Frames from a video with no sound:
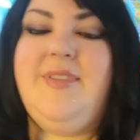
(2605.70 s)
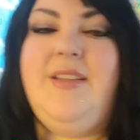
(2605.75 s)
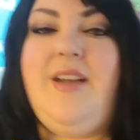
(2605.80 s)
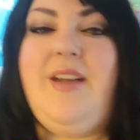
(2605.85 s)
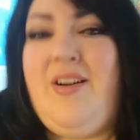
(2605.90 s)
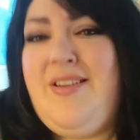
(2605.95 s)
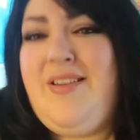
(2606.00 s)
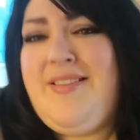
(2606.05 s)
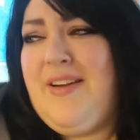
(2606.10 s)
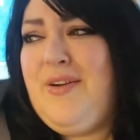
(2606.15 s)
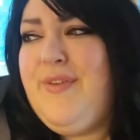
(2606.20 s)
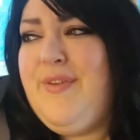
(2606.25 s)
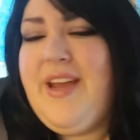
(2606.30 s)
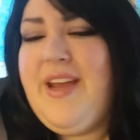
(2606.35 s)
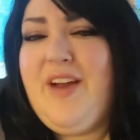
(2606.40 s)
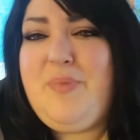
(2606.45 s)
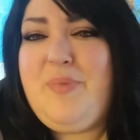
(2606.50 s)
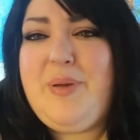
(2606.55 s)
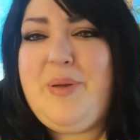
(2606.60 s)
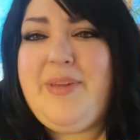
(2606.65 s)
Honestly, I don't even
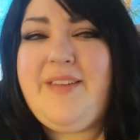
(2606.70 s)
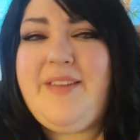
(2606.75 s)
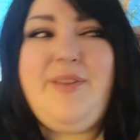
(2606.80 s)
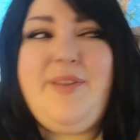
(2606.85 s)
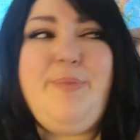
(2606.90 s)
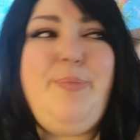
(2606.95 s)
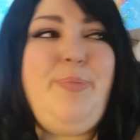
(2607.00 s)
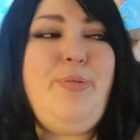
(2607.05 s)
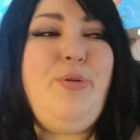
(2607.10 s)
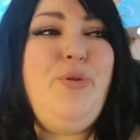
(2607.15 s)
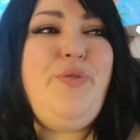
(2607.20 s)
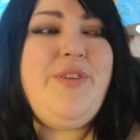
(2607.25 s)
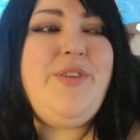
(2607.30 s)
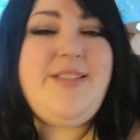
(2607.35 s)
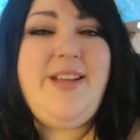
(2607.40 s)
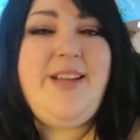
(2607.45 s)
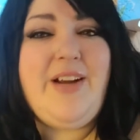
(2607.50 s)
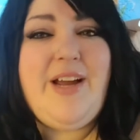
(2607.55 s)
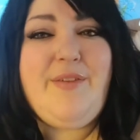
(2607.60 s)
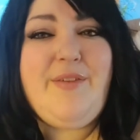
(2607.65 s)
care if people, like, the proof is
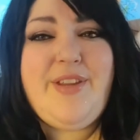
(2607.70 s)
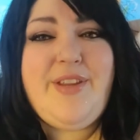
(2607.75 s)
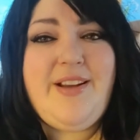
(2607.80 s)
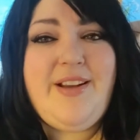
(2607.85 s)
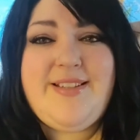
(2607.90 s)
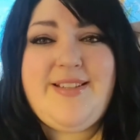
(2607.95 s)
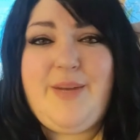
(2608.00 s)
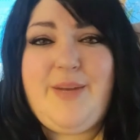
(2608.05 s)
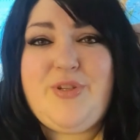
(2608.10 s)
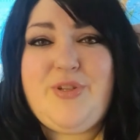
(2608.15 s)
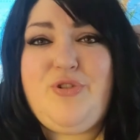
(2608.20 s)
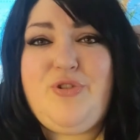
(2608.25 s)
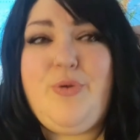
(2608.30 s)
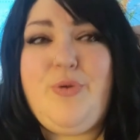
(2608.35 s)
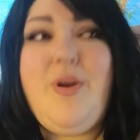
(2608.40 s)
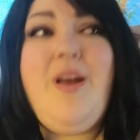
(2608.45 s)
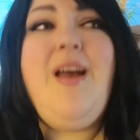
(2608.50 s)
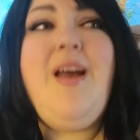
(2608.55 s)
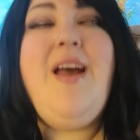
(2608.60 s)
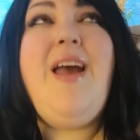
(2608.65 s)
there. Everything I said was true.